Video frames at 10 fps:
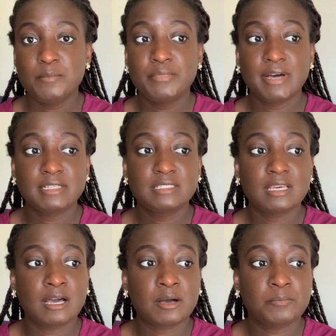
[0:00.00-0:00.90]
But
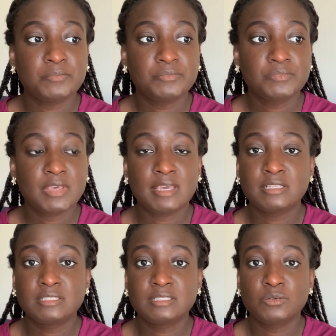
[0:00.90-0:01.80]

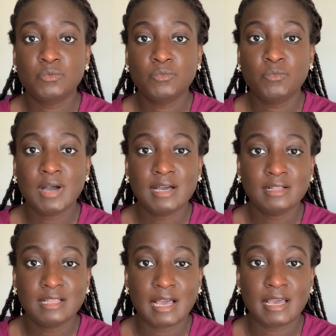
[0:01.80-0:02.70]
and
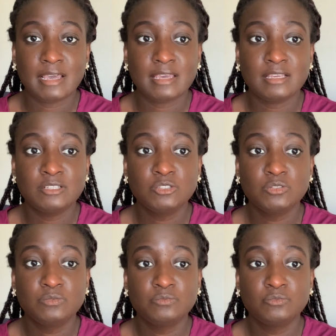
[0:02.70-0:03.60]
while I
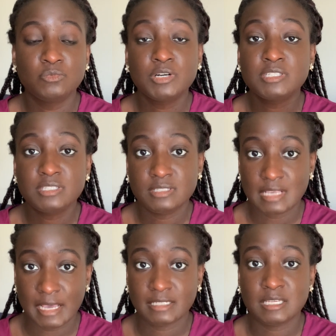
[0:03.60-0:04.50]
was
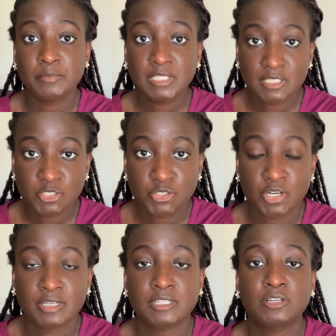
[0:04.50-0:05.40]
academically
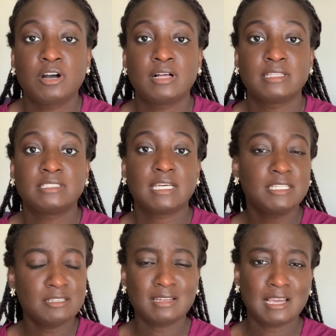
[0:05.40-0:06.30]
strong in college. I
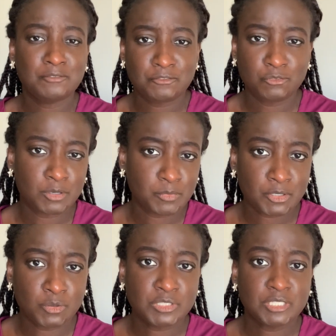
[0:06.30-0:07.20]
did not have a
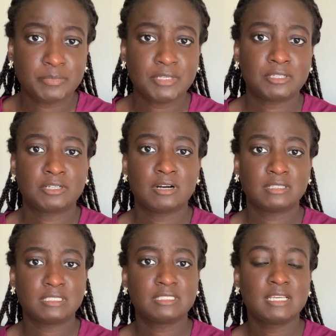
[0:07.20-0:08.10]
4.0 GPA in
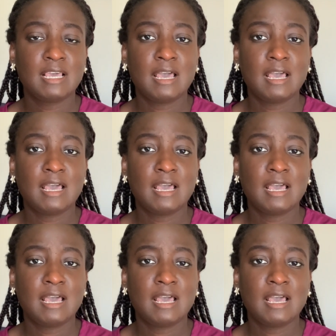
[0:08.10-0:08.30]
college.